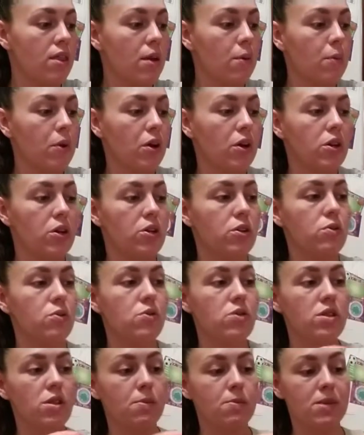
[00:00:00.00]
Then we're going to
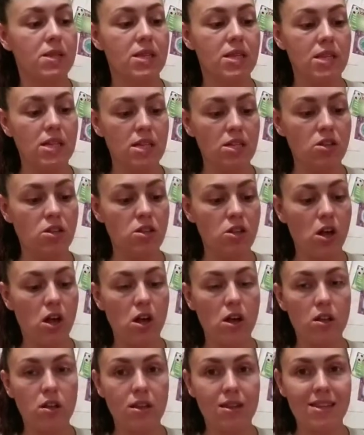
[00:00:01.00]
use some sea
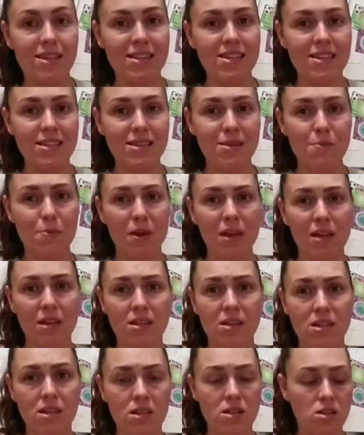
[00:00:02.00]
salt. This is
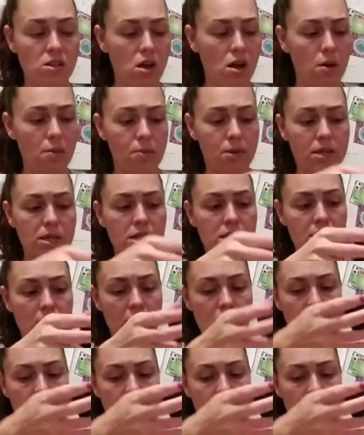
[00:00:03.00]
pink sea salt because